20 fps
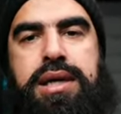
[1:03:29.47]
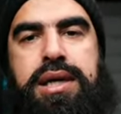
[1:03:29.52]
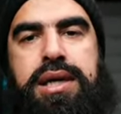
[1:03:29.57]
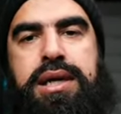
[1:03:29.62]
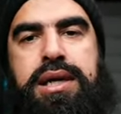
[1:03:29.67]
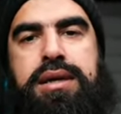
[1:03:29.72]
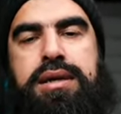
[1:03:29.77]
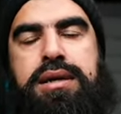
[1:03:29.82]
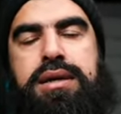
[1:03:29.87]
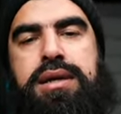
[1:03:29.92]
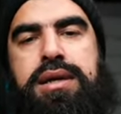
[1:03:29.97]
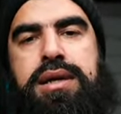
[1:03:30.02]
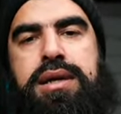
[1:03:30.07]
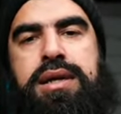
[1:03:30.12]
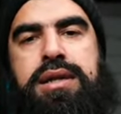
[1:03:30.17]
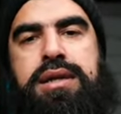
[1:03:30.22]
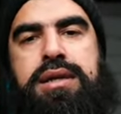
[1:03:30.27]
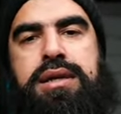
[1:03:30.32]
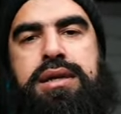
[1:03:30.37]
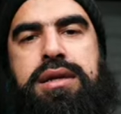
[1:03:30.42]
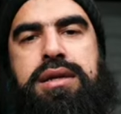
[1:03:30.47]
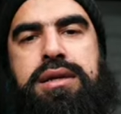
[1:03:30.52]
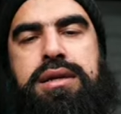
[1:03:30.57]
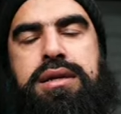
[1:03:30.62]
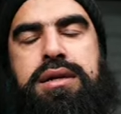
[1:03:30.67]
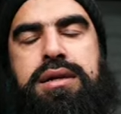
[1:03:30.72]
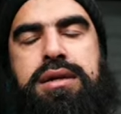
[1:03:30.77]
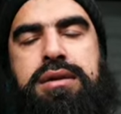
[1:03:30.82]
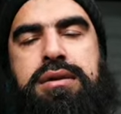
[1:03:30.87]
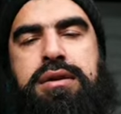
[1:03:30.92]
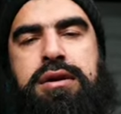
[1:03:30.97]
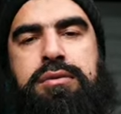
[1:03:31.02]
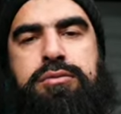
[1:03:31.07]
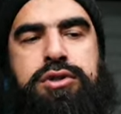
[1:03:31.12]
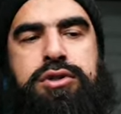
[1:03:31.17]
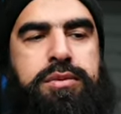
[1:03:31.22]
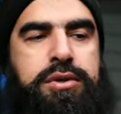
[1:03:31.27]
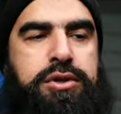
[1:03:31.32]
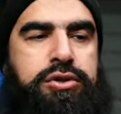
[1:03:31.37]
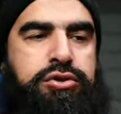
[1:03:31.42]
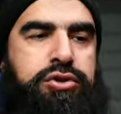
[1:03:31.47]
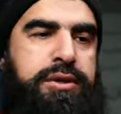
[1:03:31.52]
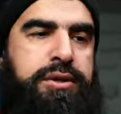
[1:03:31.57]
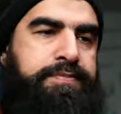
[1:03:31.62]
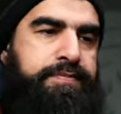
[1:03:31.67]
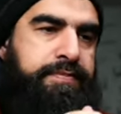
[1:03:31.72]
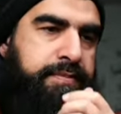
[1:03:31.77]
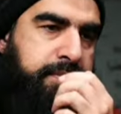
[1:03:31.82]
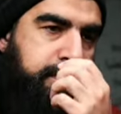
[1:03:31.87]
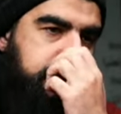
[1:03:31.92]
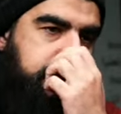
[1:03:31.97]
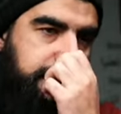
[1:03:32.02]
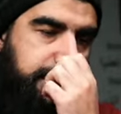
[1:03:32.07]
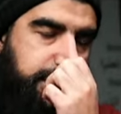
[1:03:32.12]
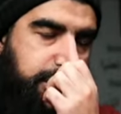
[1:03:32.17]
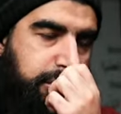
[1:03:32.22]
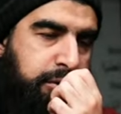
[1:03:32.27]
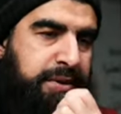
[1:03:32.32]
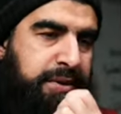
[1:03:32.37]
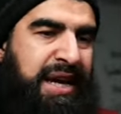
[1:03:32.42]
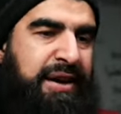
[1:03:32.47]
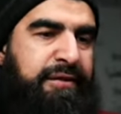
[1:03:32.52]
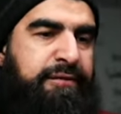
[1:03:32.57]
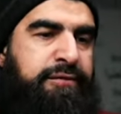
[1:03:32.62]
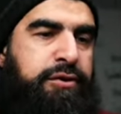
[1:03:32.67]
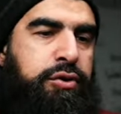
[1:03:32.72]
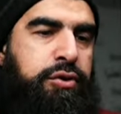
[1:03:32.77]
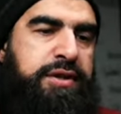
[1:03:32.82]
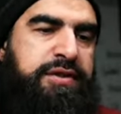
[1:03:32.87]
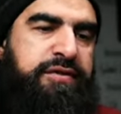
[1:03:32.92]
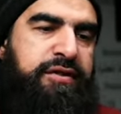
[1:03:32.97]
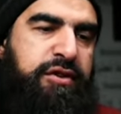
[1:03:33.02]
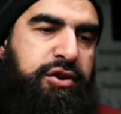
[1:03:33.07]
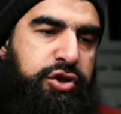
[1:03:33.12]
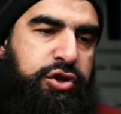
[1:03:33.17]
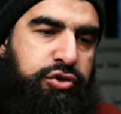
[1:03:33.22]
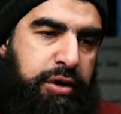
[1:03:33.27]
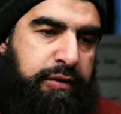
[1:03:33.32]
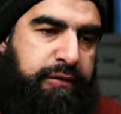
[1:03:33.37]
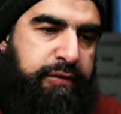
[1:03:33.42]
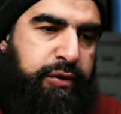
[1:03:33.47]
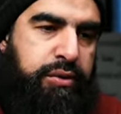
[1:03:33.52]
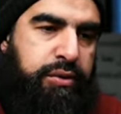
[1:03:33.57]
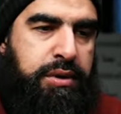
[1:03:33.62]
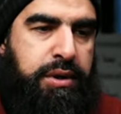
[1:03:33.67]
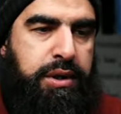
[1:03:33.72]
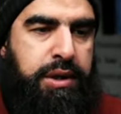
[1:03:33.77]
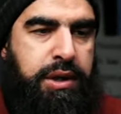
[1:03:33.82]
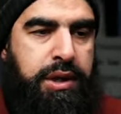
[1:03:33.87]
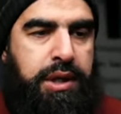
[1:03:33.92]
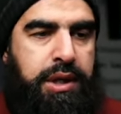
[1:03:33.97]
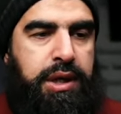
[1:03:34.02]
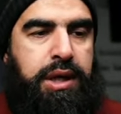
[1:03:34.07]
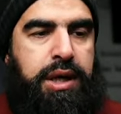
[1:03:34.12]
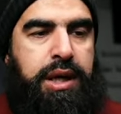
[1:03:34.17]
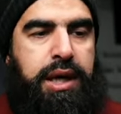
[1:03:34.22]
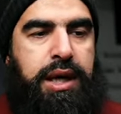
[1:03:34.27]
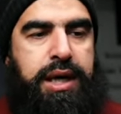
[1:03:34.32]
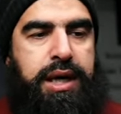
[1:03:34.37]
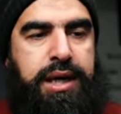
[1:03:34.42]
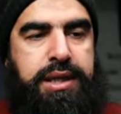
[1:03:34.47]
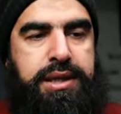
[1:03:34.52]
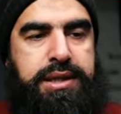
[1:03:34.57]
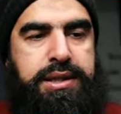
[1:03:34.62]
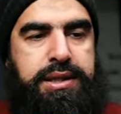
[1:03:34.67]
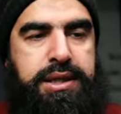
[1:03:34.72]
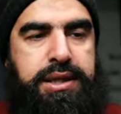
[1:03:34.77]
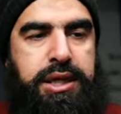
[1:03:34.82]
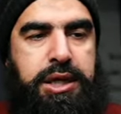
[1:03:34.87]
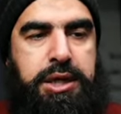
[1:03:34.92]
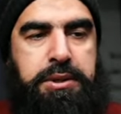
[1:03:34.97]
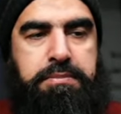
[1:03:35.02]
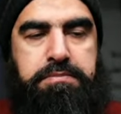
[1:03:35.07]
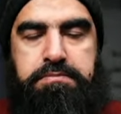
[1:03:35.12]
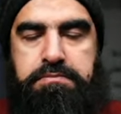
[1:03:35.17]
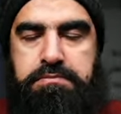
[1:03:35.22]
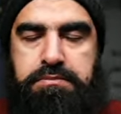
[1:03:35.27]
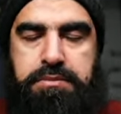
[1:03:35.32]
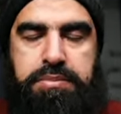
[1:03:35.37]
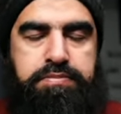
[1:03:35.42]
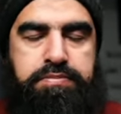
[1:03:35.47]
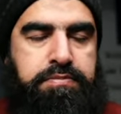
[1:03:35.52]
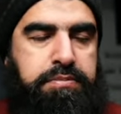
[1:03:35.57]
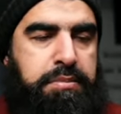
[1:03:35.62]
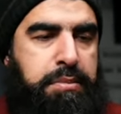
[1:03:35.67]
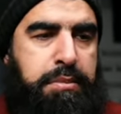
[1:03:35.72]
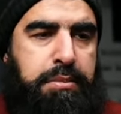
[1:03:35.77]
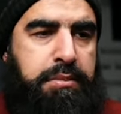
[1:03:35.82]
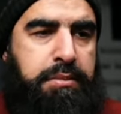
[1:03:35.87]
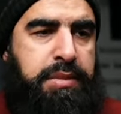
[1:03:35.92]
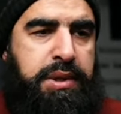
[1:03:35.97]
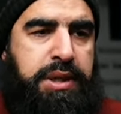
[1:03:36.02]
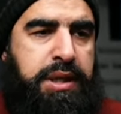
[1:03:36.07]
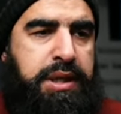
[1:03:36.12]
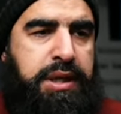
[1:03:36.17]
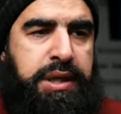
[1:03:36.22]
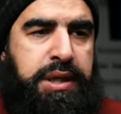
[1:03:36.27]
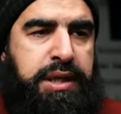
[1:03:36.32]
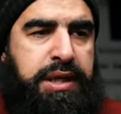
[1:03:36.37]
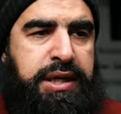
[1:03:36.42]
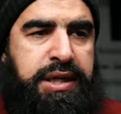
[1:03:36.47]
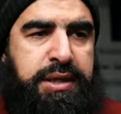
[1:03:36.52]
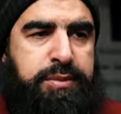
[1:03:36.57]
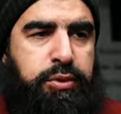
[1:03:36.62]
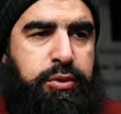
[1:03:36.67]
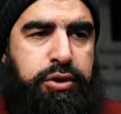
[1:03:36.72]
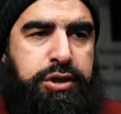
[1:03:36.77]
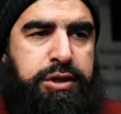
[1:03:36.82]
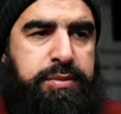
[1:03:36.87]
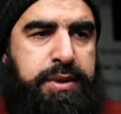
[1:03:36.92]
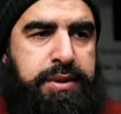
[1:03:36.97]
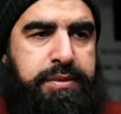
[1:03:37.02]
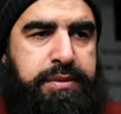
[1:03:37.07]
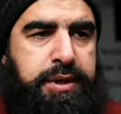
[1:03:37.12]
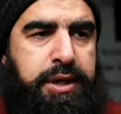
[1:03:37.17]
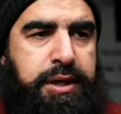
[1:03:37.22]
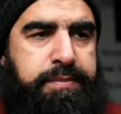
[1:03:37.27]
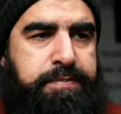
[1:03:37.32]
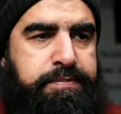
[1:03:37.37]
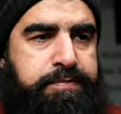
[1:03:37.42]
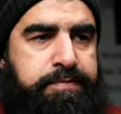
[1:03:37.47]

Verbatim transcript: in, in the non Muslim country. So, that view is a very strong view and um, it's plausible. Yeah.